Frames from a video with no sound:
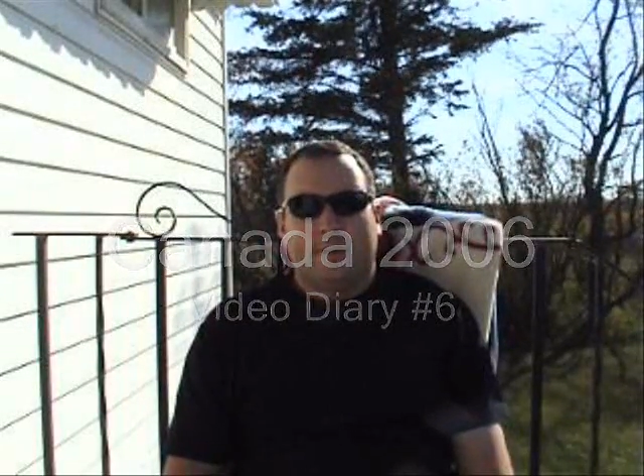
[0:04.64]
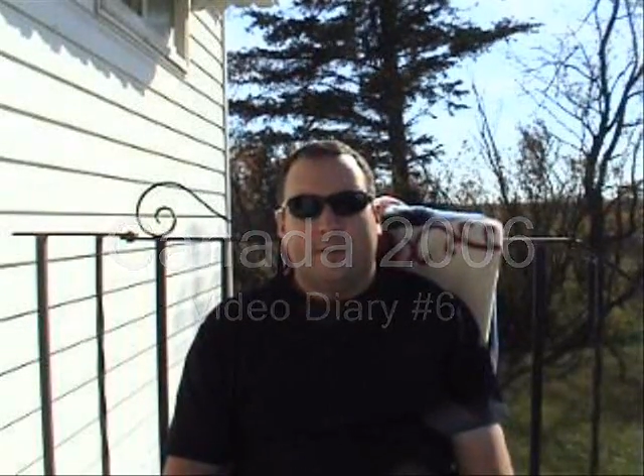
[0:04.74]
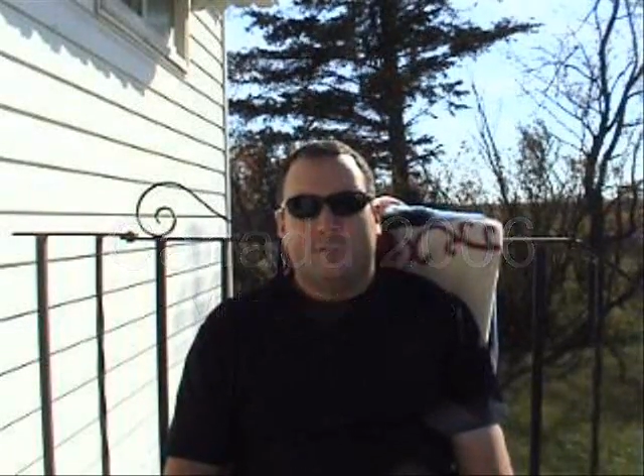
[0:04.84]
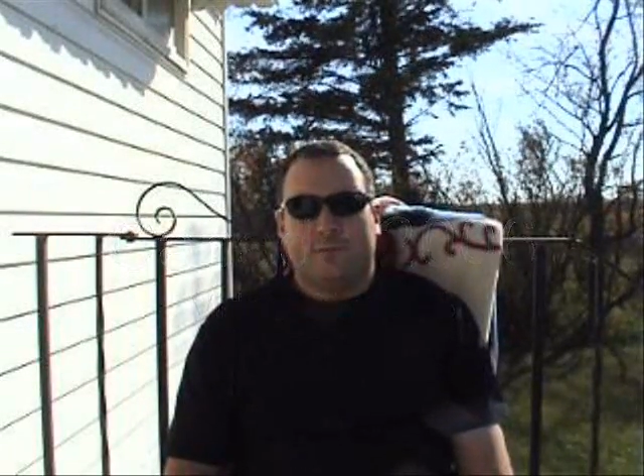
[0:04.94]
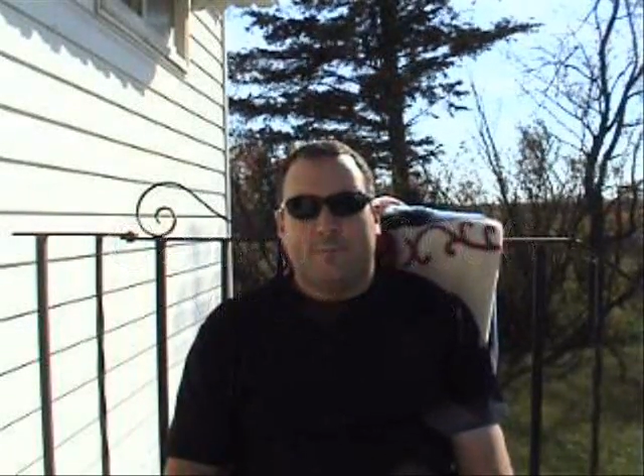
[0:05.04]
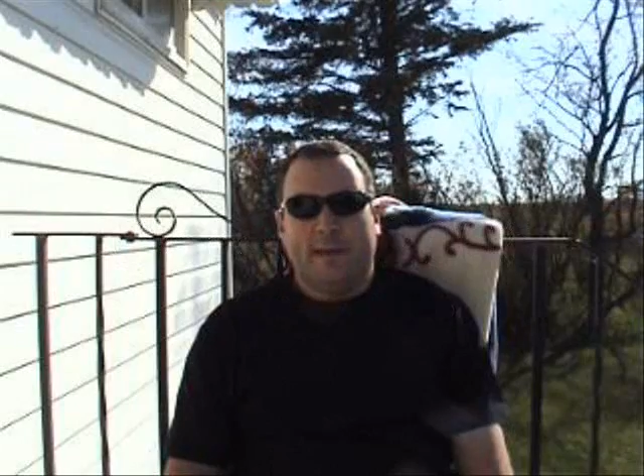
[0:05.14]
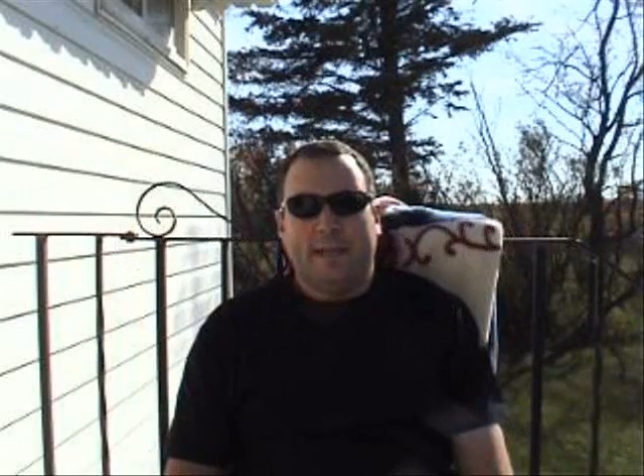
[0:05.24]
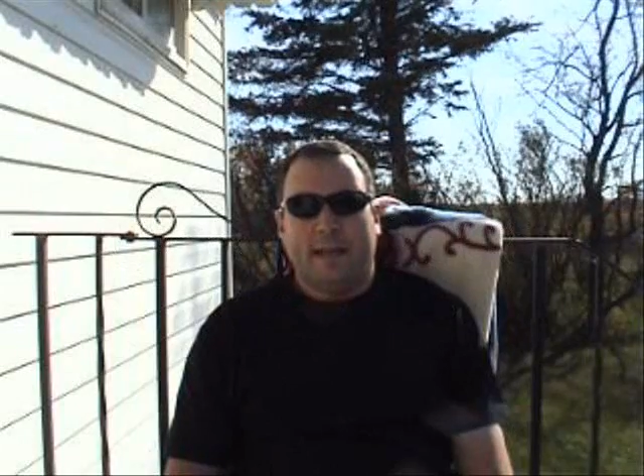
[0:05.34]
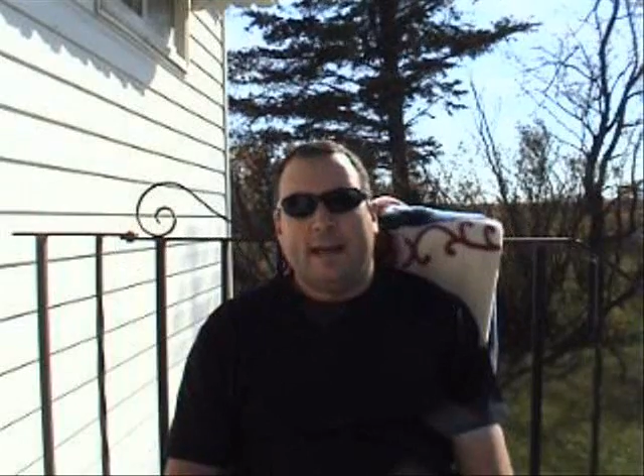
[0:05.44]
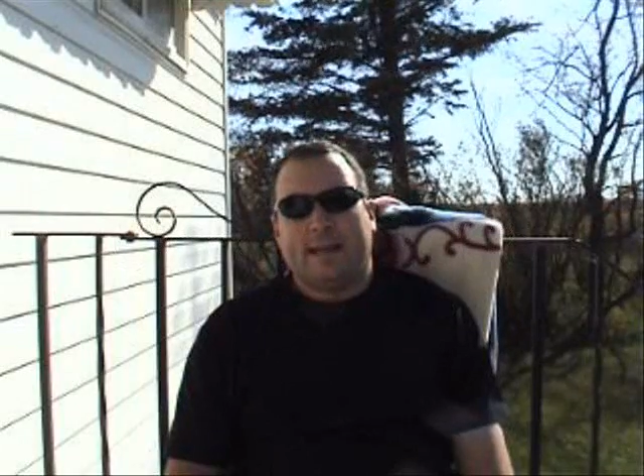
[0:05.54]
place called
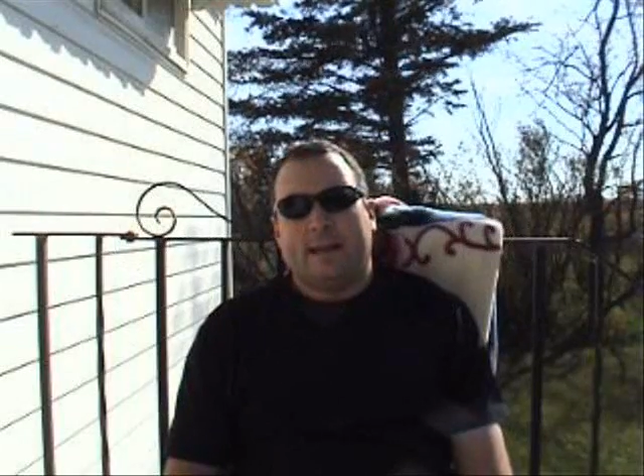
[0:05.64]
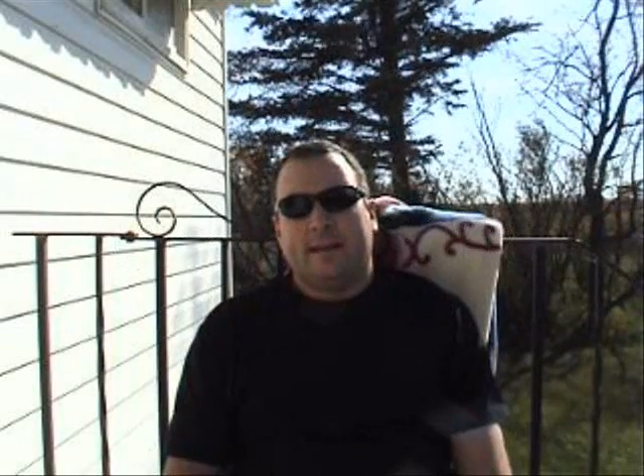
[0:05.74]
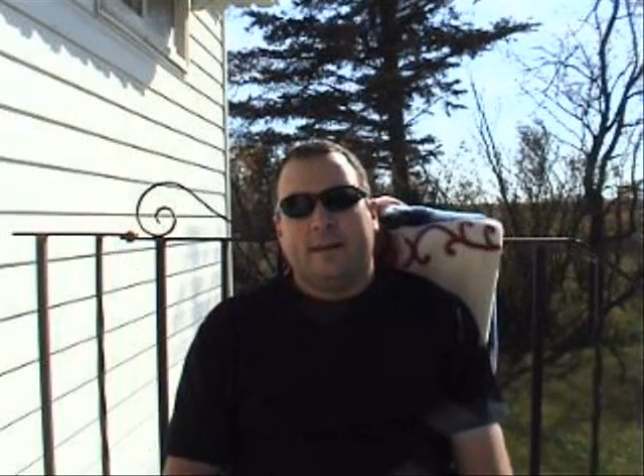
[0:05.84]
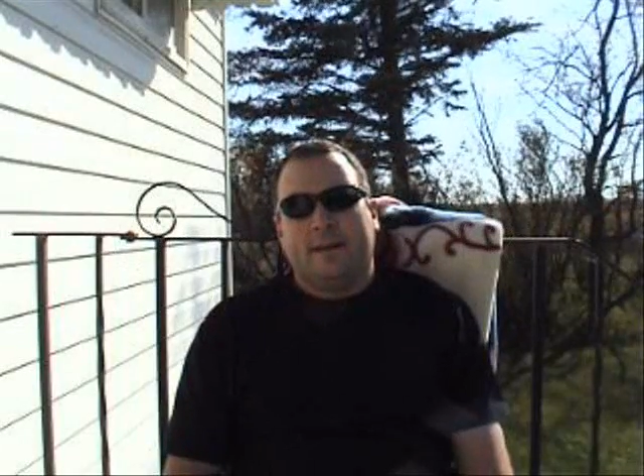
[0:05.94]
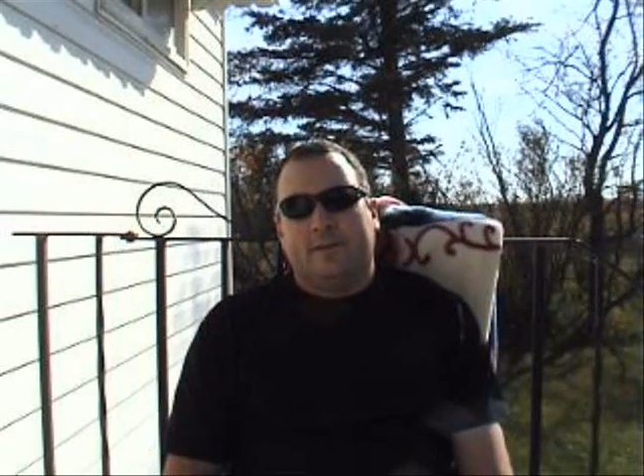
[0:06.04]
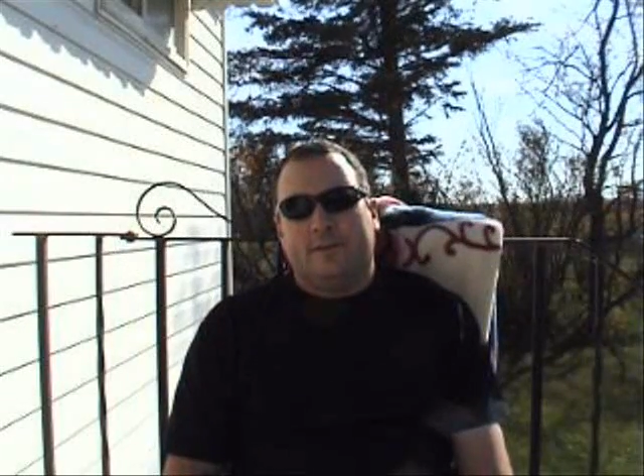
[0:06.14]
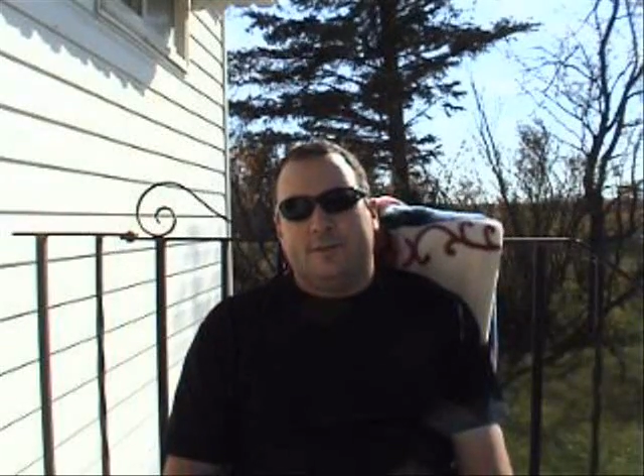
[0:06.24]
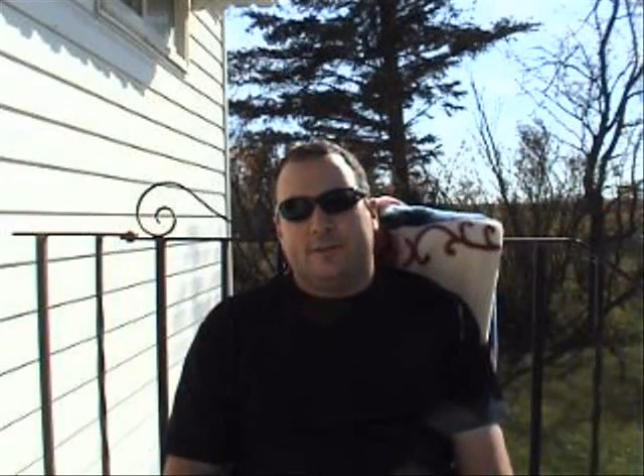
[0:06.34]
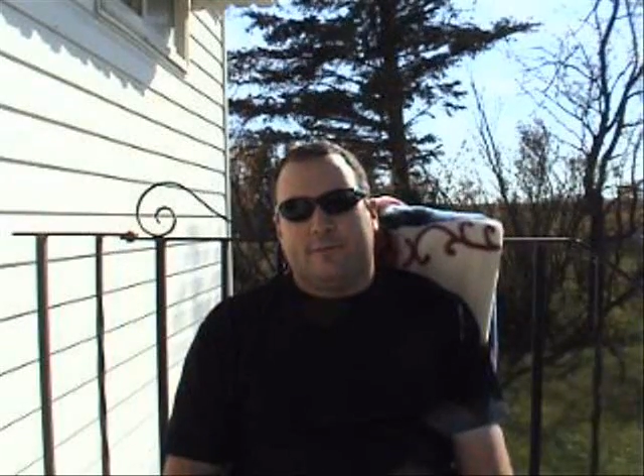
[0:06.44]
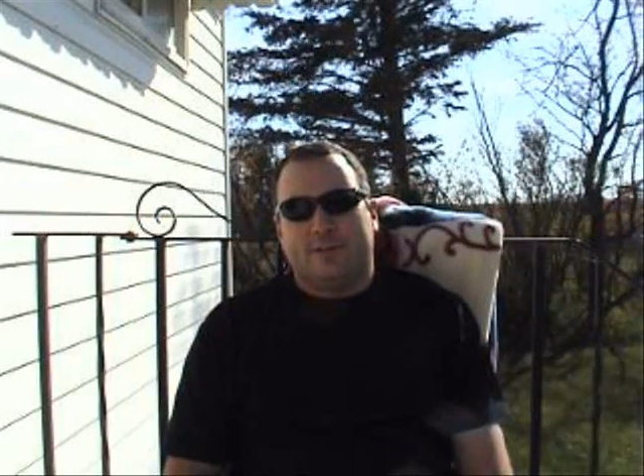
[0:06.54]
Mickey Knack, which is a